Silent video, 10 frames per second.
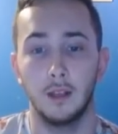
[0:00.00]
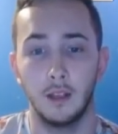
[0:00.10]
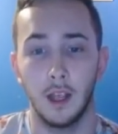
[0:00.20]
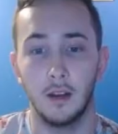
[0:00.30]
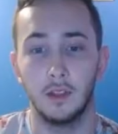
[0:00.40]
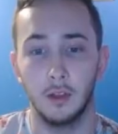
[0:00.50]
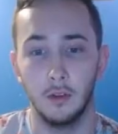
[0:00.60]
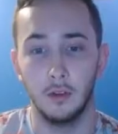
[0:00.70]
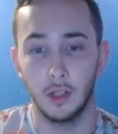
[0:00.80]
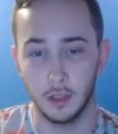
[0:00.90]
set of
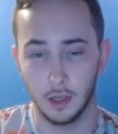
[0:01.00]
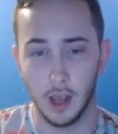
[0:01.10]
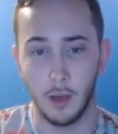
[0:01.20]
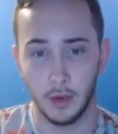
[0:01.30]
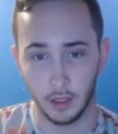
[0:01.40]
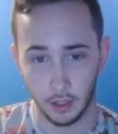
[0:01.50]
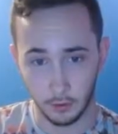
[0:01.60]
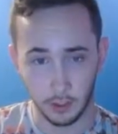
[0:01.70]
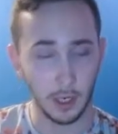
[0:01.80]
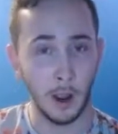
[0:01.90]
solutions to common issues.
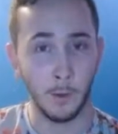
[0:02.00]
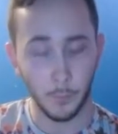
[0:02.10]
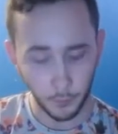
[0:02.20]
So,